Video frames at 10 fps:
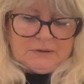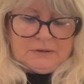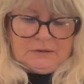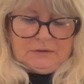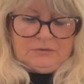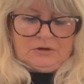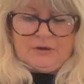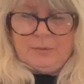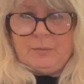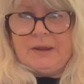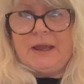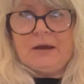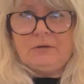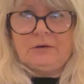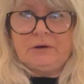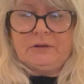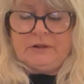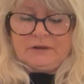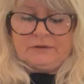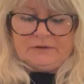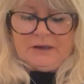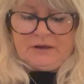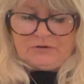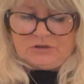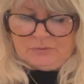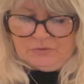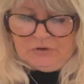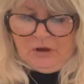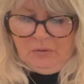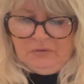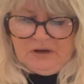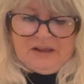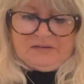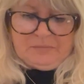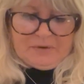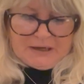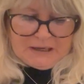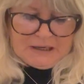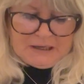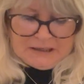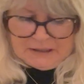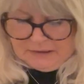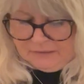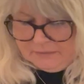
I tried to put my Carol on her the other day because she was cold. It's prickly.